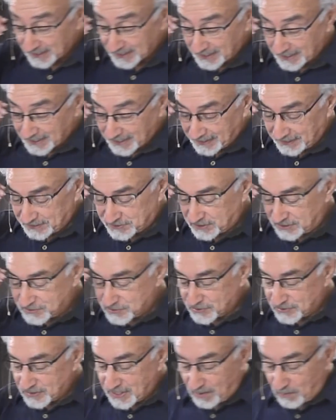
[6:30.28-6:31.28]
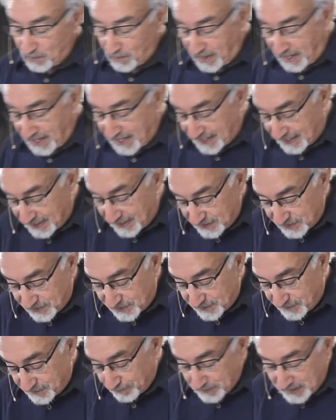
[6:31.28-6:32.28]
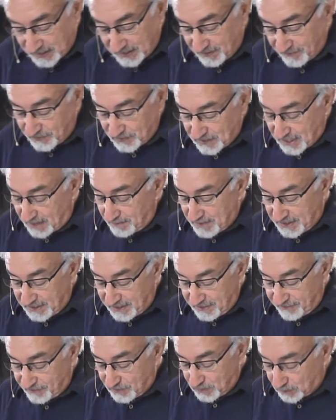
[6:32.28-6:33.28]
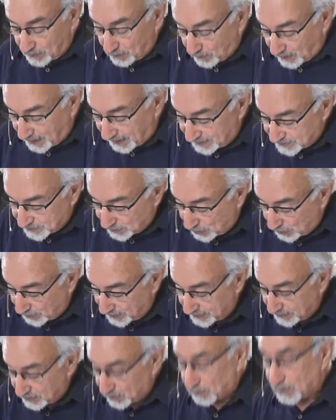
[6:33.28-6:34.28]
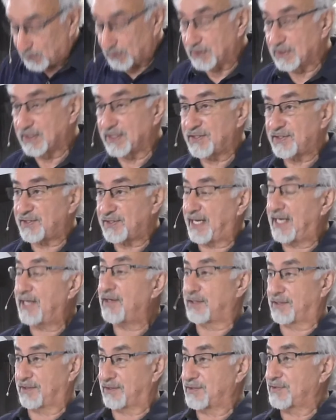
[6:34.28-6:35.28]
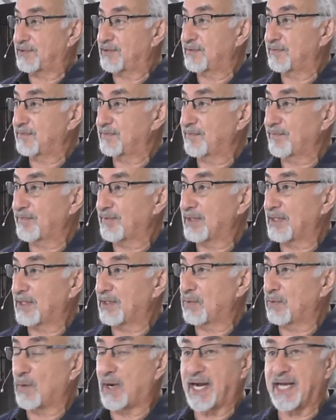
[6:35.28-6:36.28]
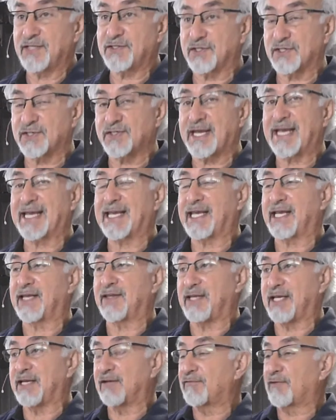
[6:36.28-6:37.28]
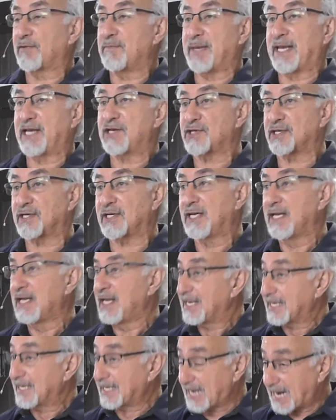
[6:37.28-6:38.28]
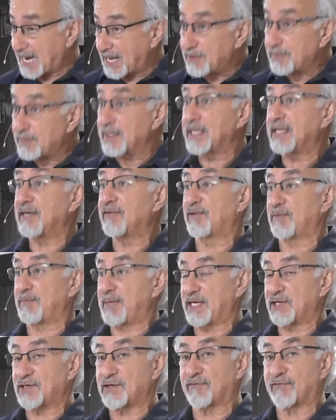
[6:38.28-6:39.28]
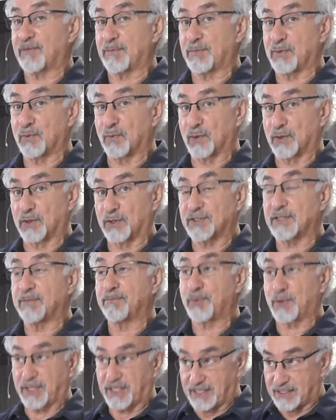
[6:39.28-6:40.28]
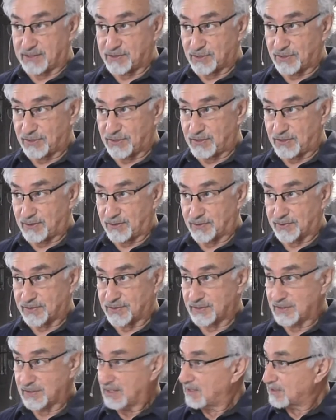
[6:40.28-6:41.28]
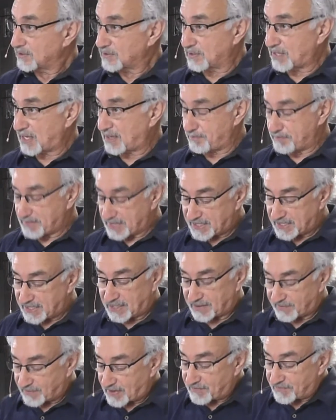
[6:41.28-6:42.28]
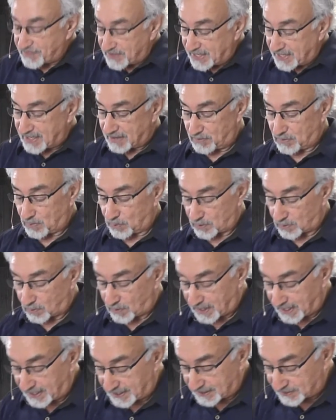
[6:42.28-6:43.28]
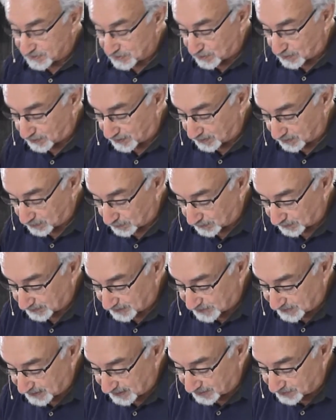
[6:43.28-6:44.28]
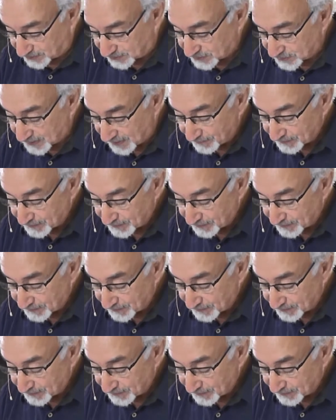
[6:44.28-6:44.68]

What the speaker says: He says, you're not wise. Not many of you were wise according to worldly standards. And wise is taking the information, gathering information from the world and putting it to use. So not many of them were wise according to worldly standards.